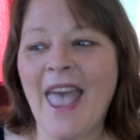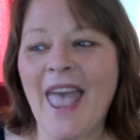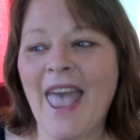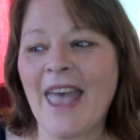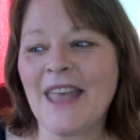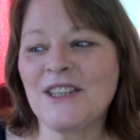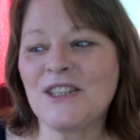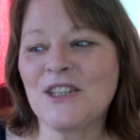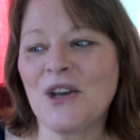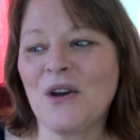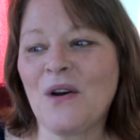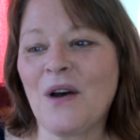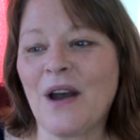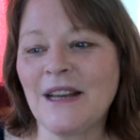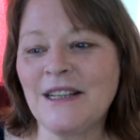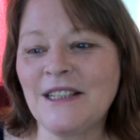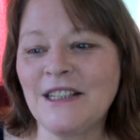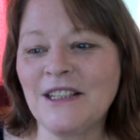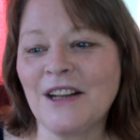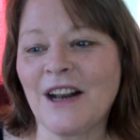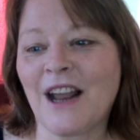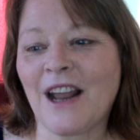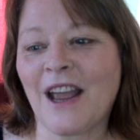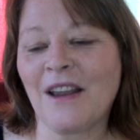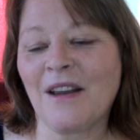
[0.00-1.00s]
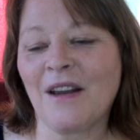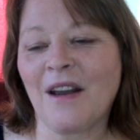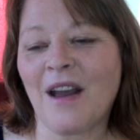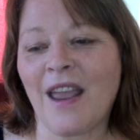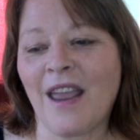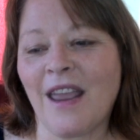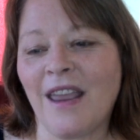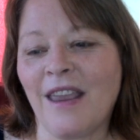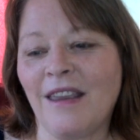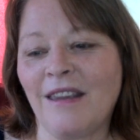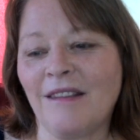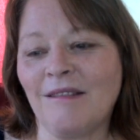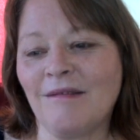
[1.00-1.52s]
And so I did.
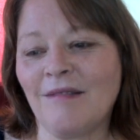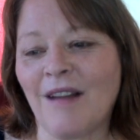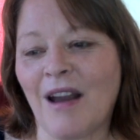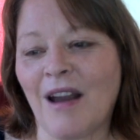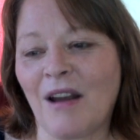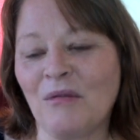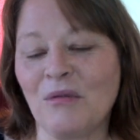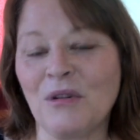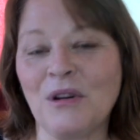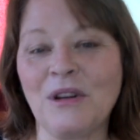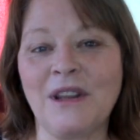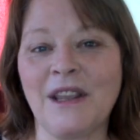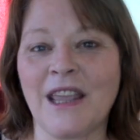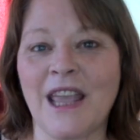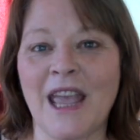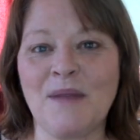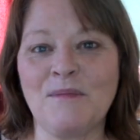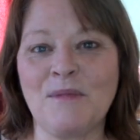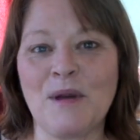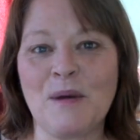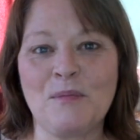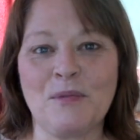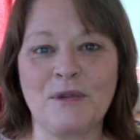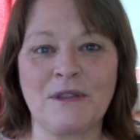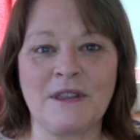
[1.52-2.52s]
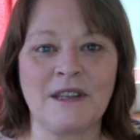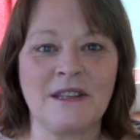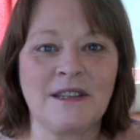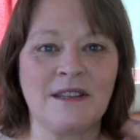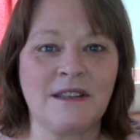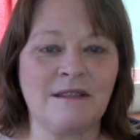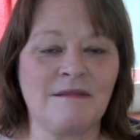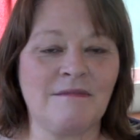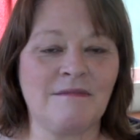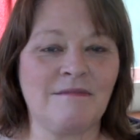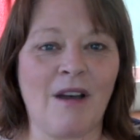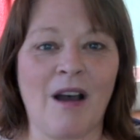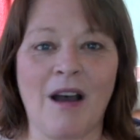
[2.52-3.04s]
I really came up with
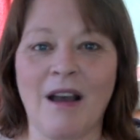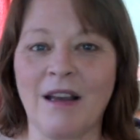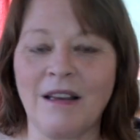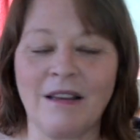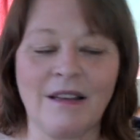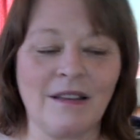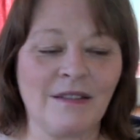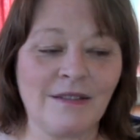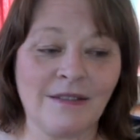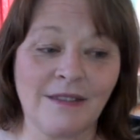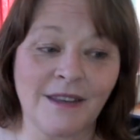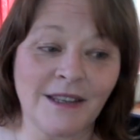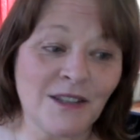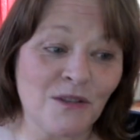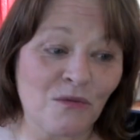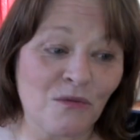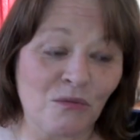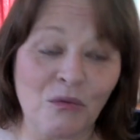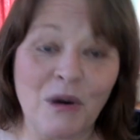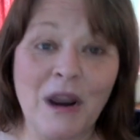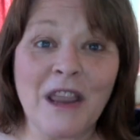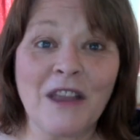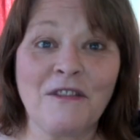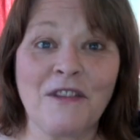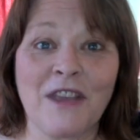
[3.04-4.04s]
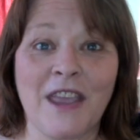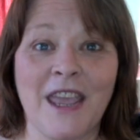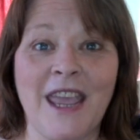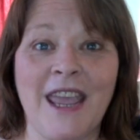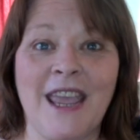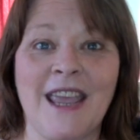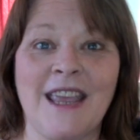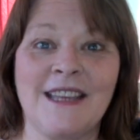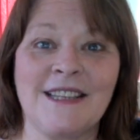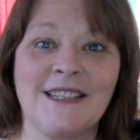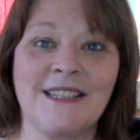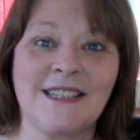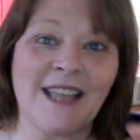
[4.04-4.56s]
this ring of
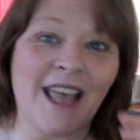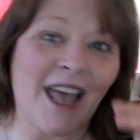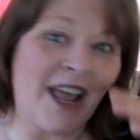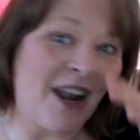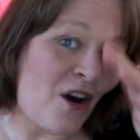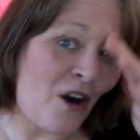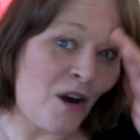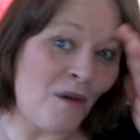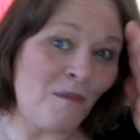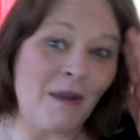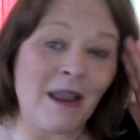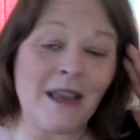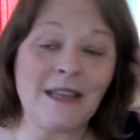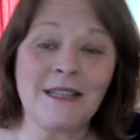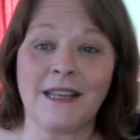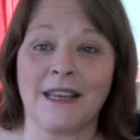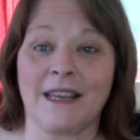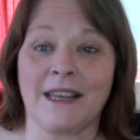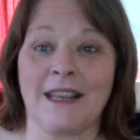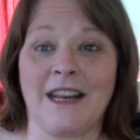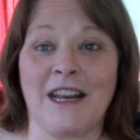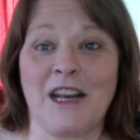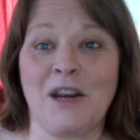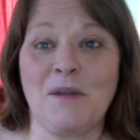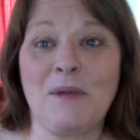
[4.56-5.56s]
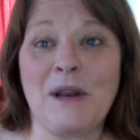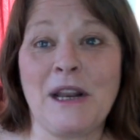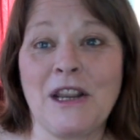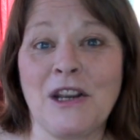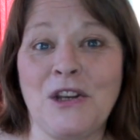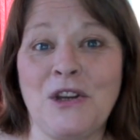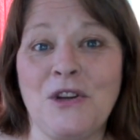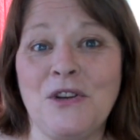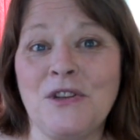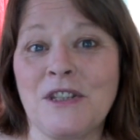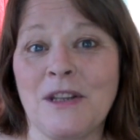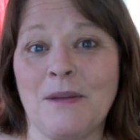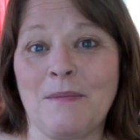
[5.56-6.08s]
keys that are amazing, and anybody
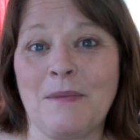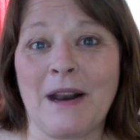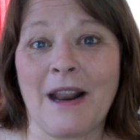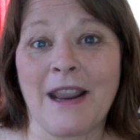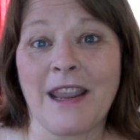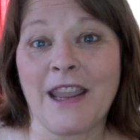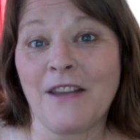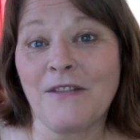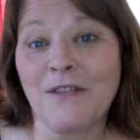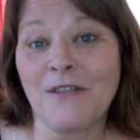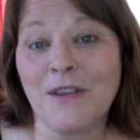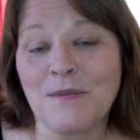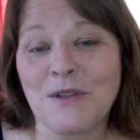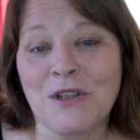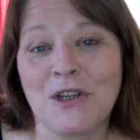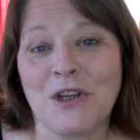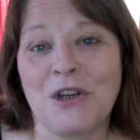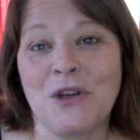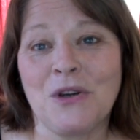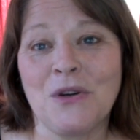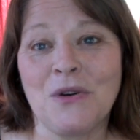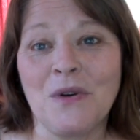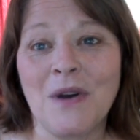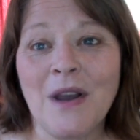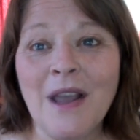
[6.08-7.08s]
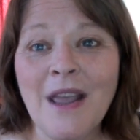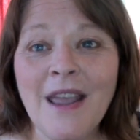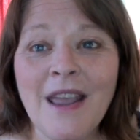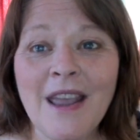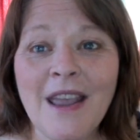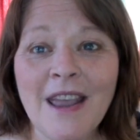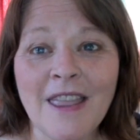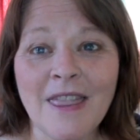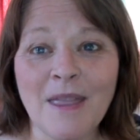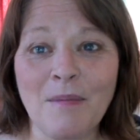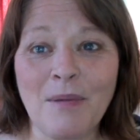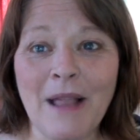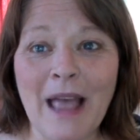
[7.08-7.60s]
can use them, and I give them to you
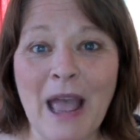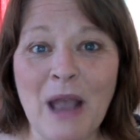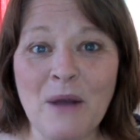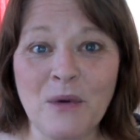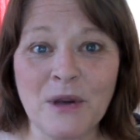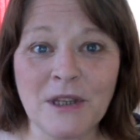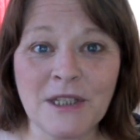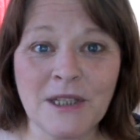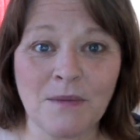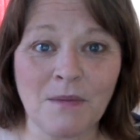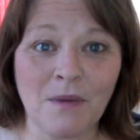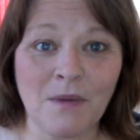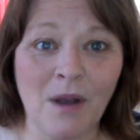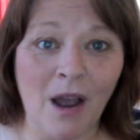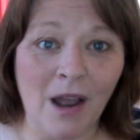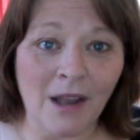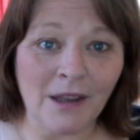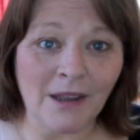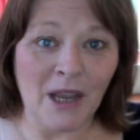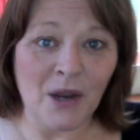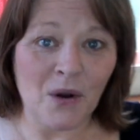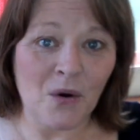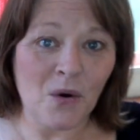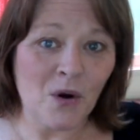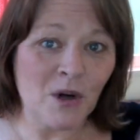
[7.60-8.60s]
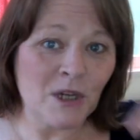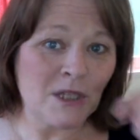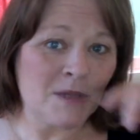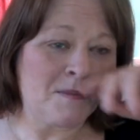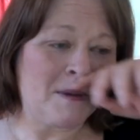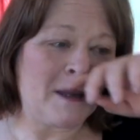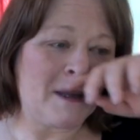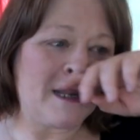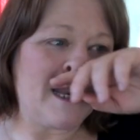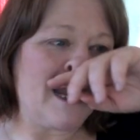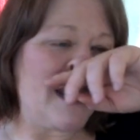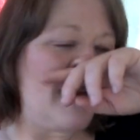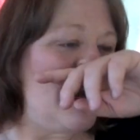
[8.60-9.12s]
in the Plant Wisdom online course.
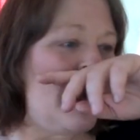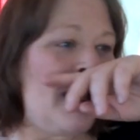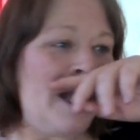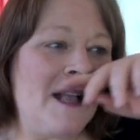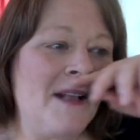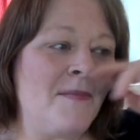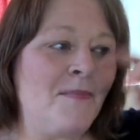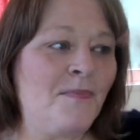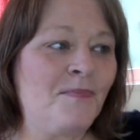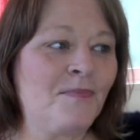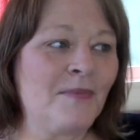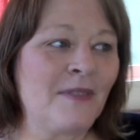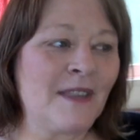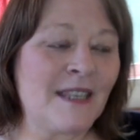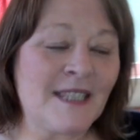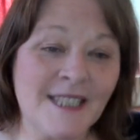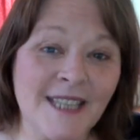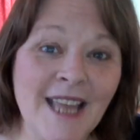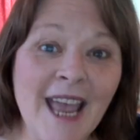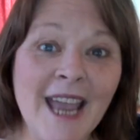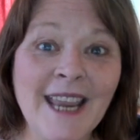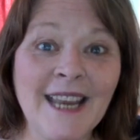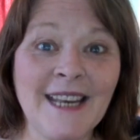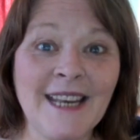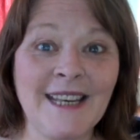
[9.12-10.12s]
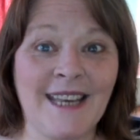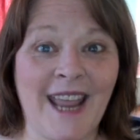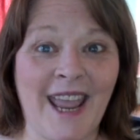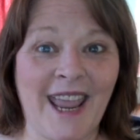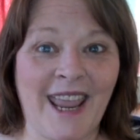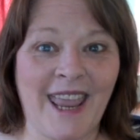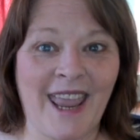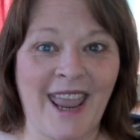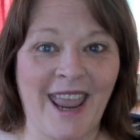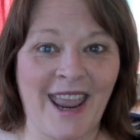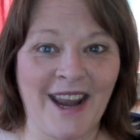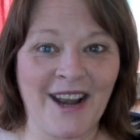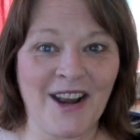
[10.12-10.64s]
But the second
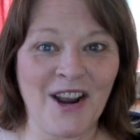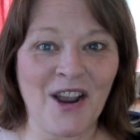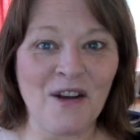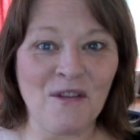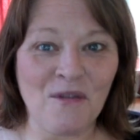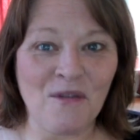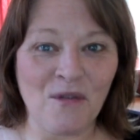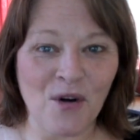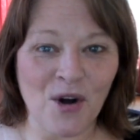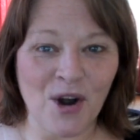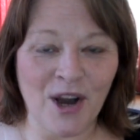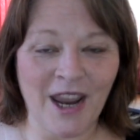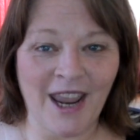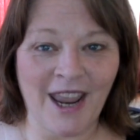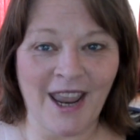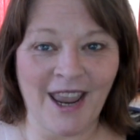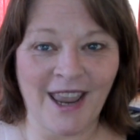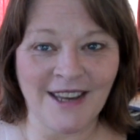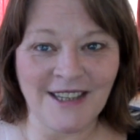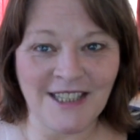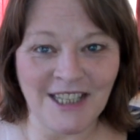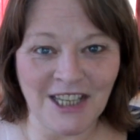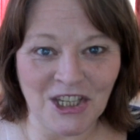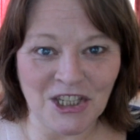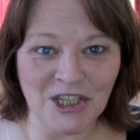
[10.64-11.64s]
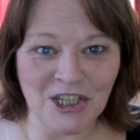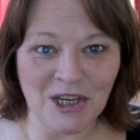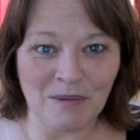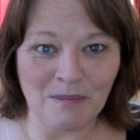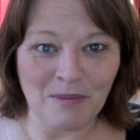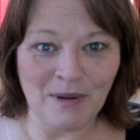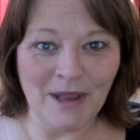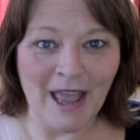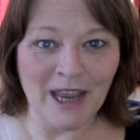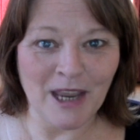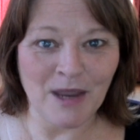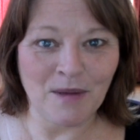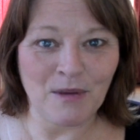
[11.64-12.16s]
decade of working and teaching
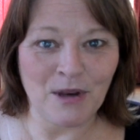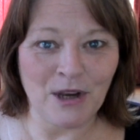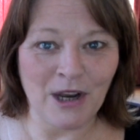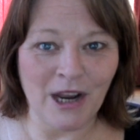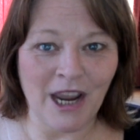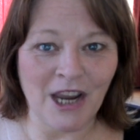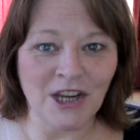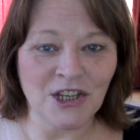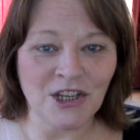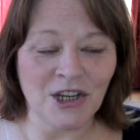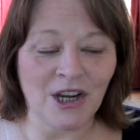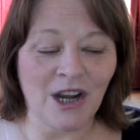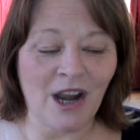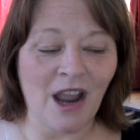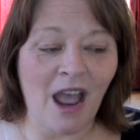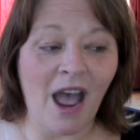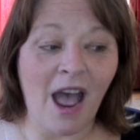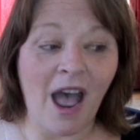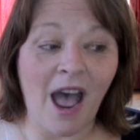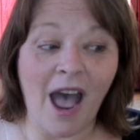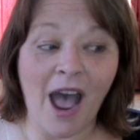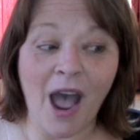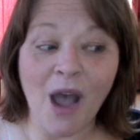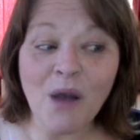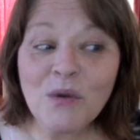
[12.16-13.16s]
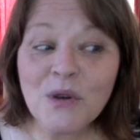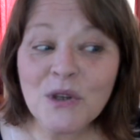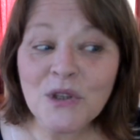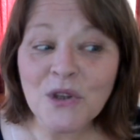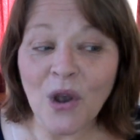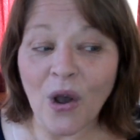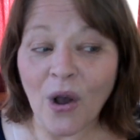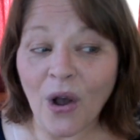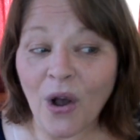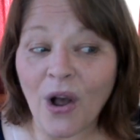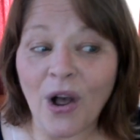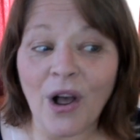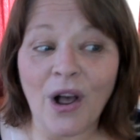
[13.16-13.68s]
plant communication, I was
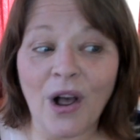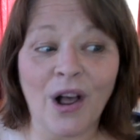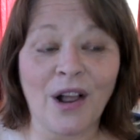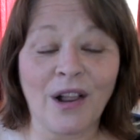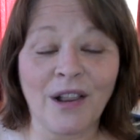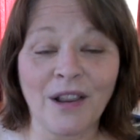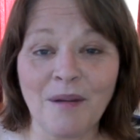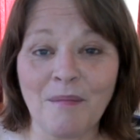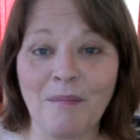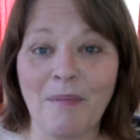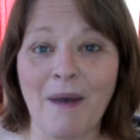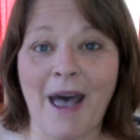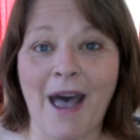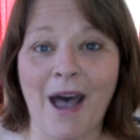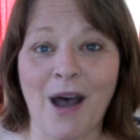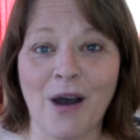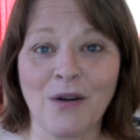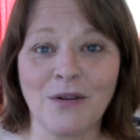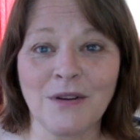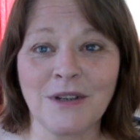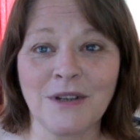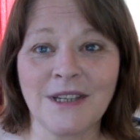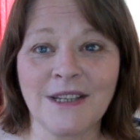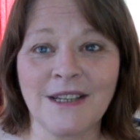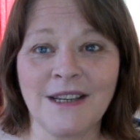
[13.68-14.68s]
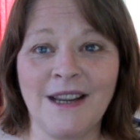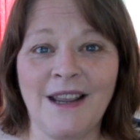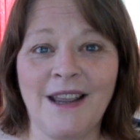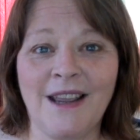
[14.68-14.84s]
all about